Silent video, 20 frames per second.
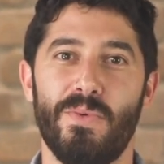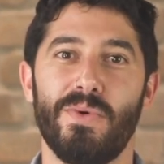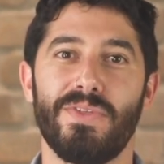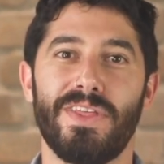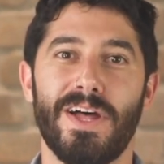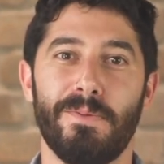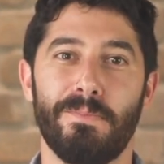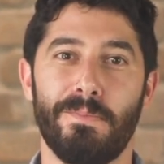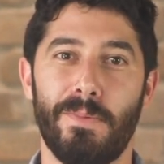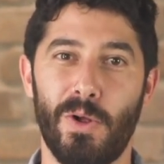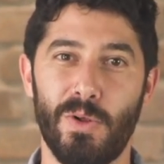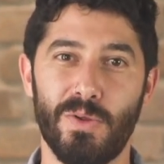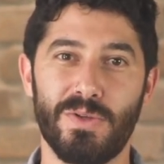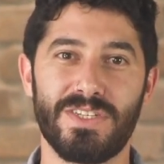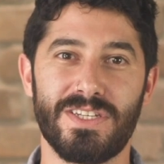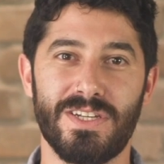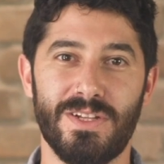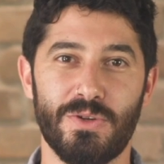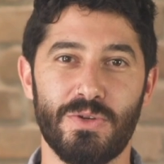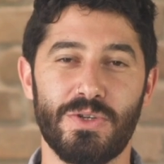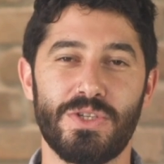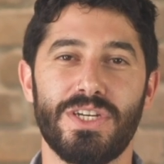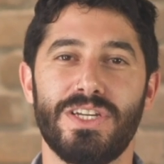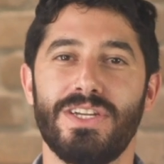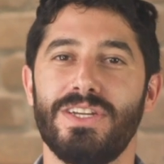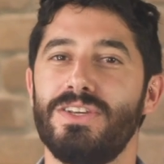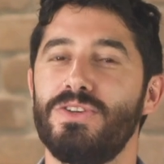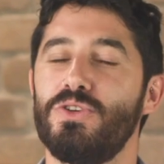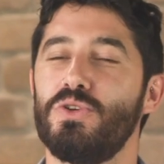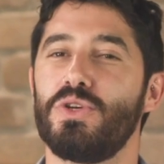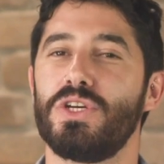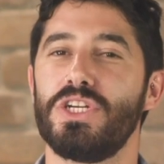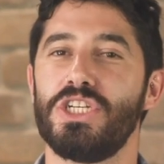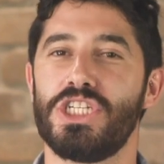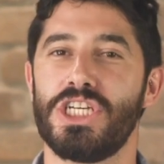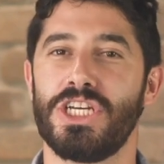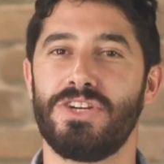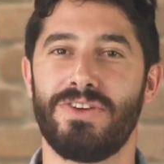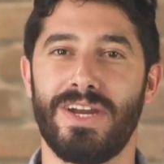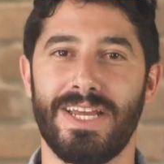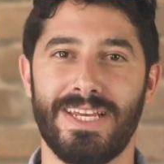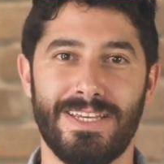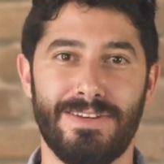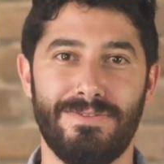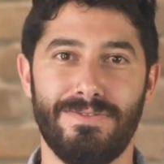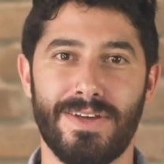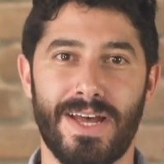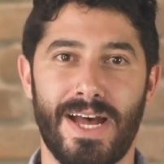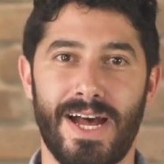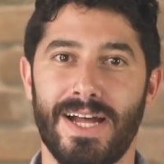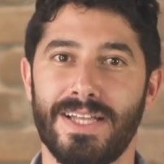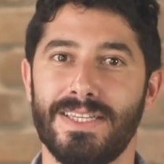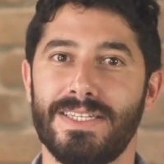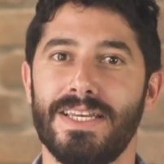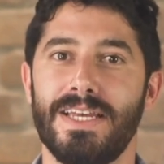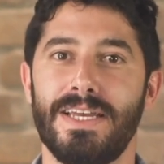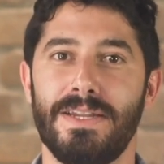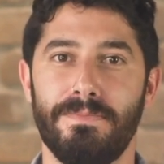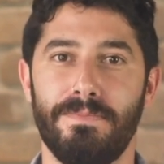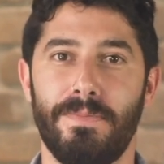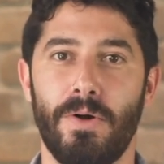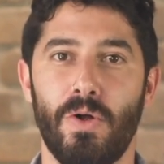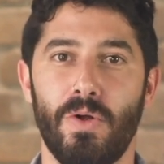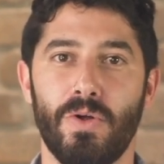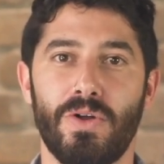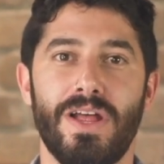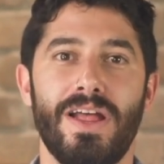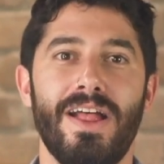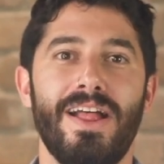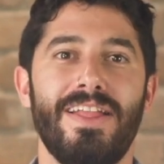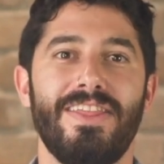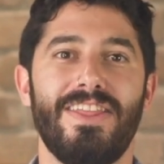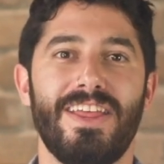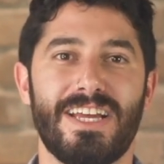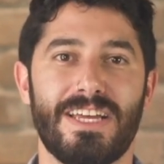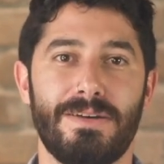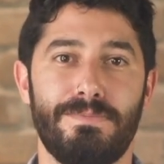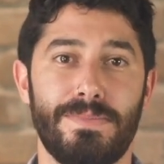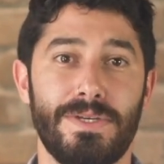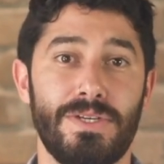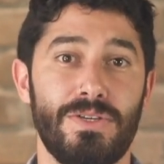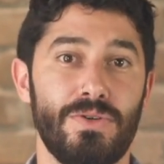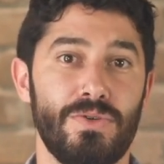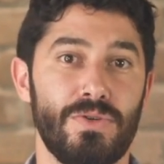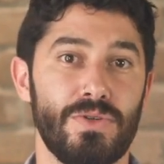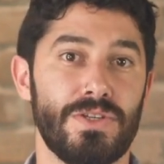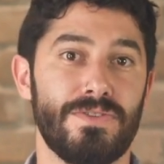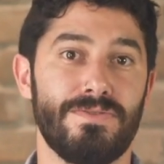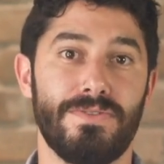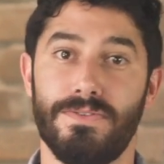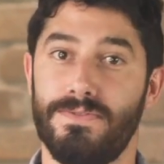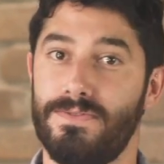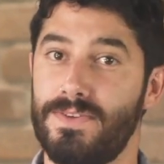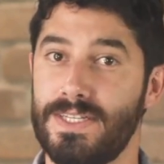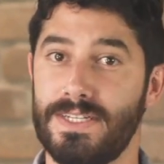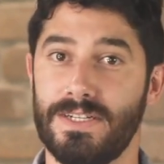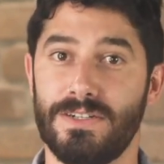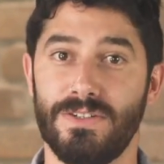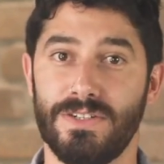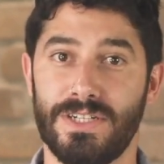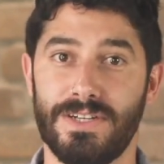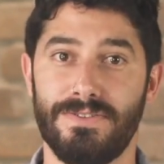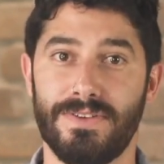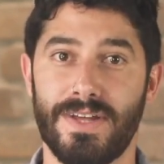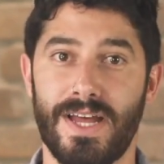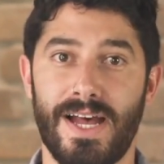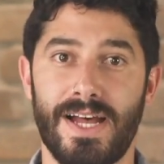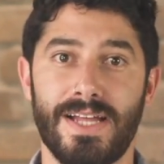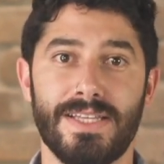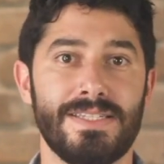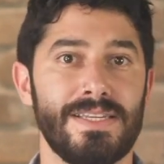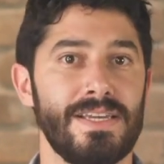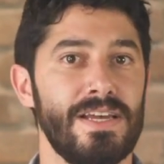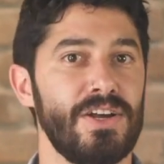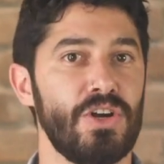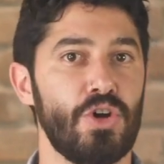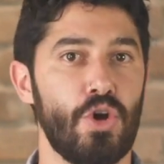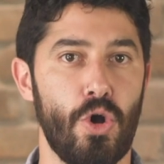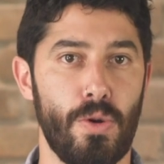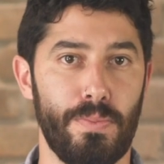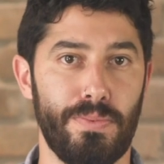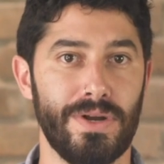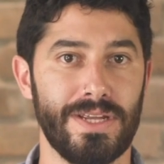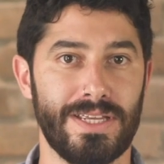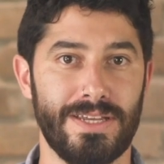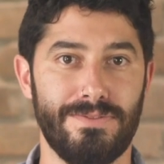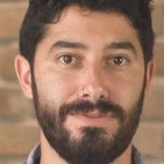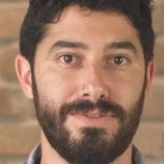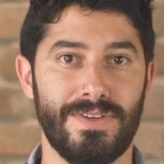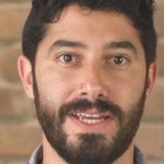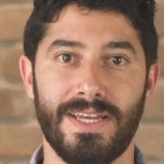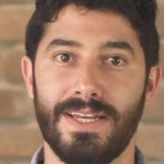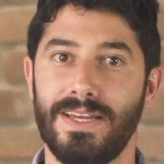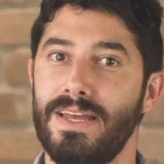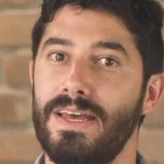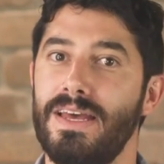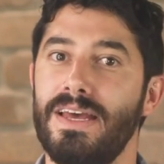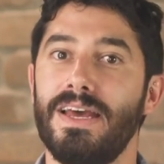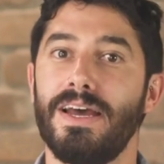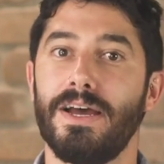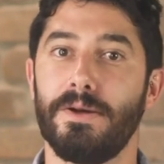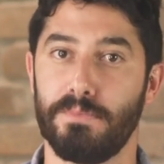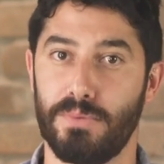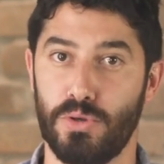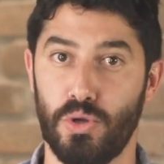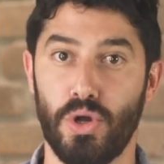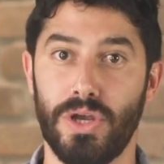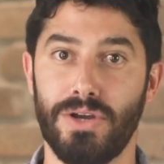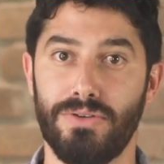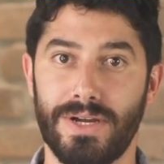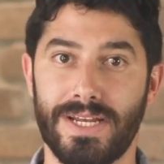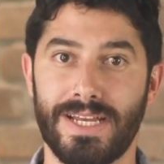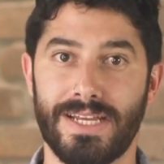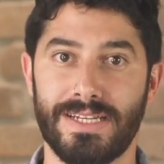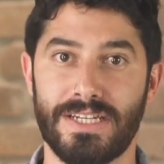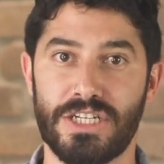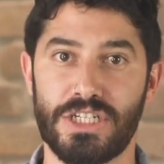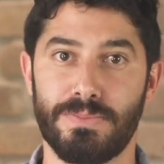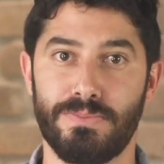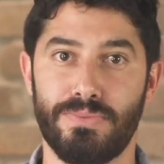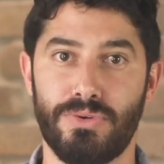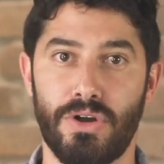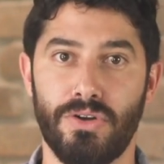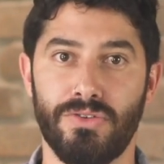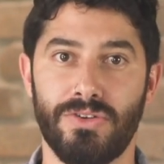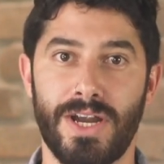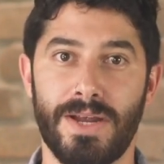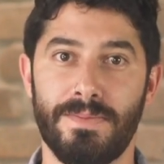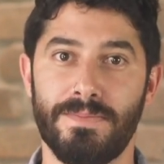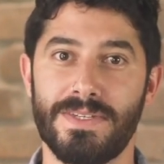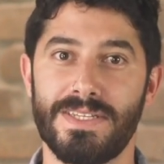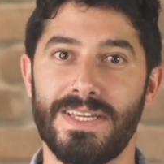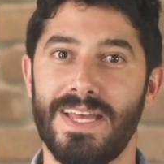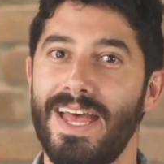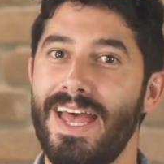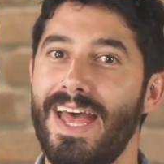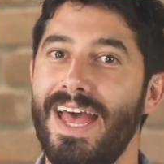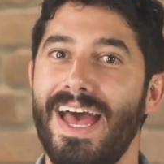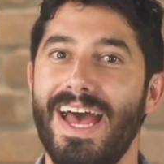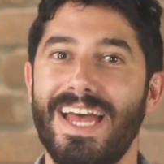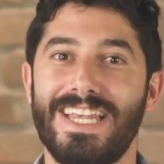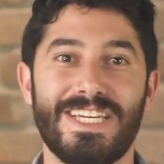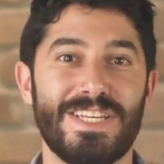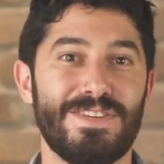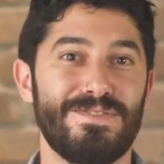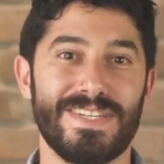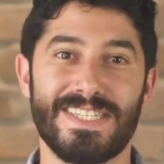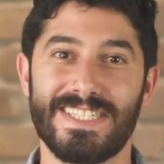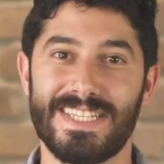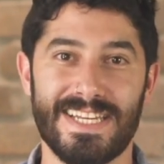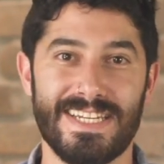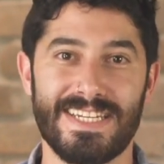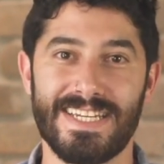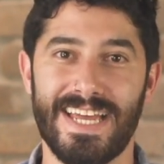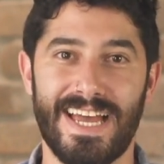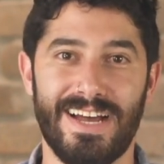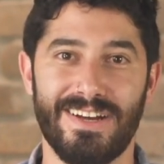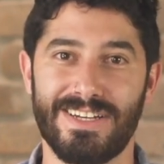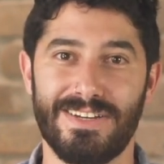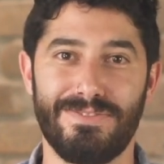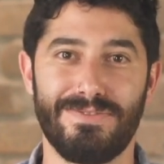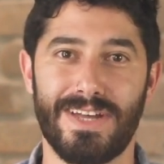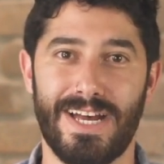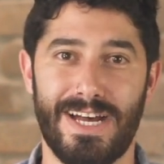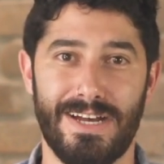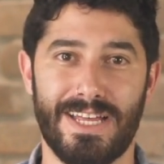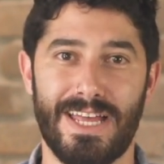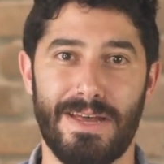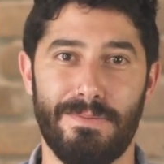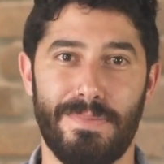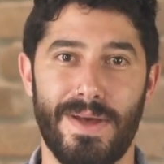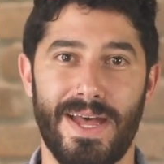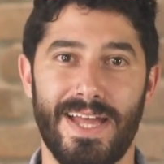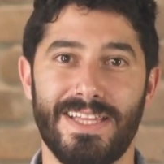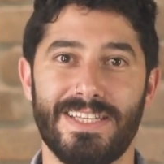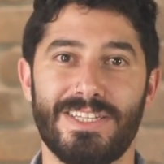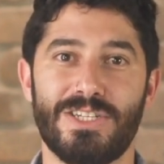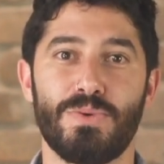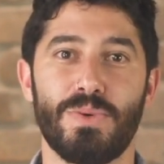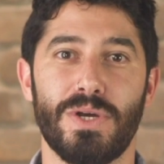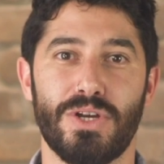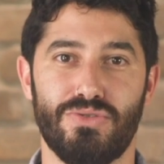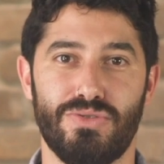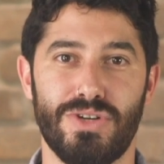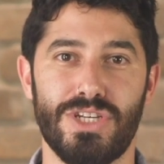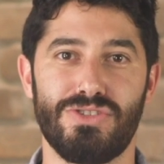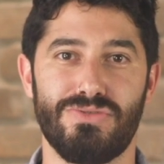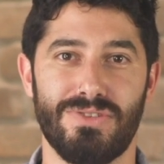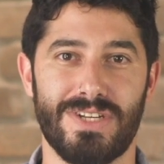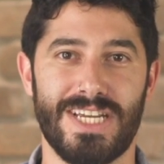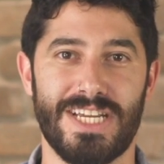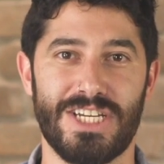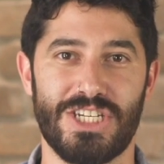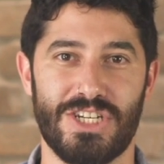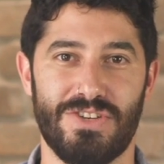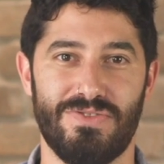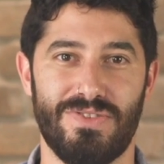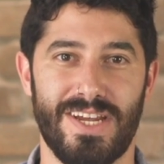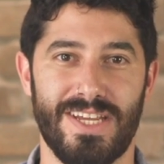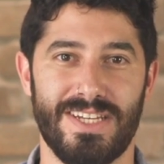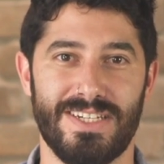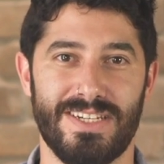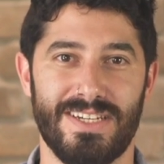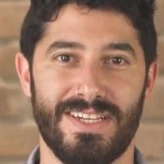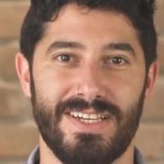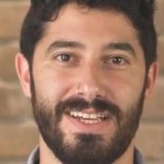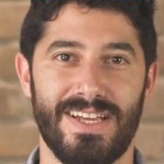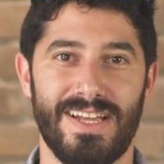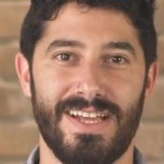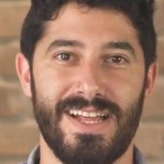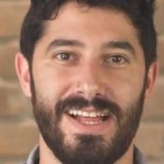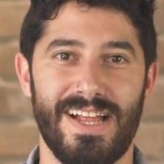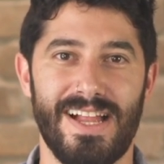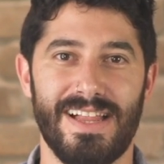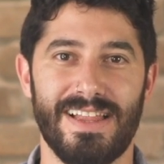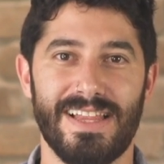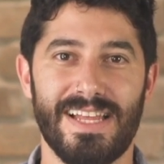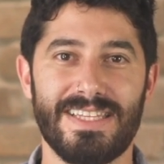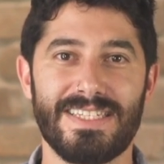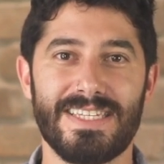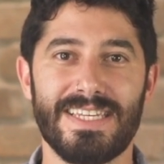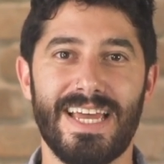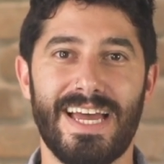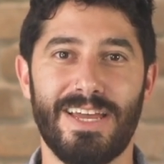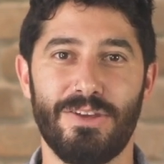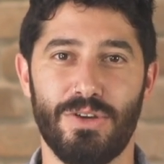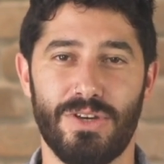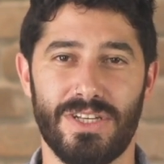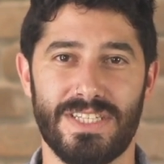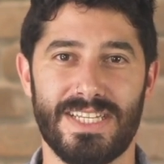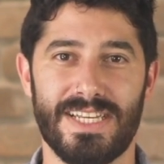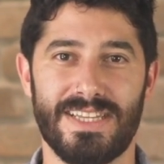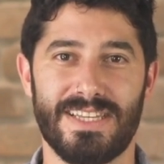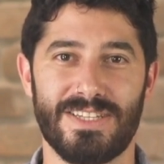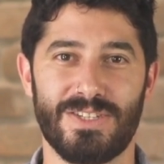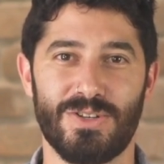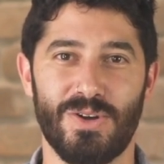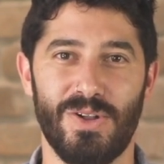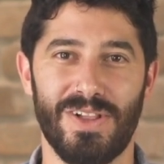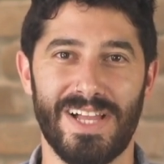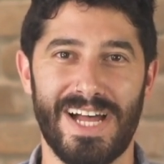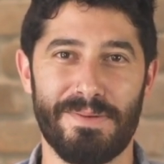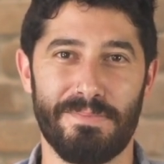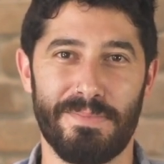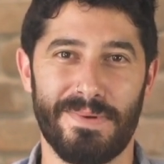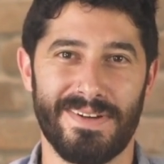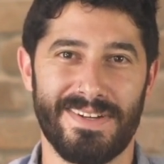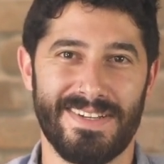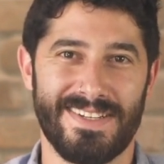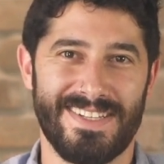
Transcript: With our bulk solution, you can generate gift cards in bulk that can be used for physical gift cards, corporate gifting, employee recognition programs, and just for sending out gift card campaigns to increase retention rate. Let's see how you can set this all up.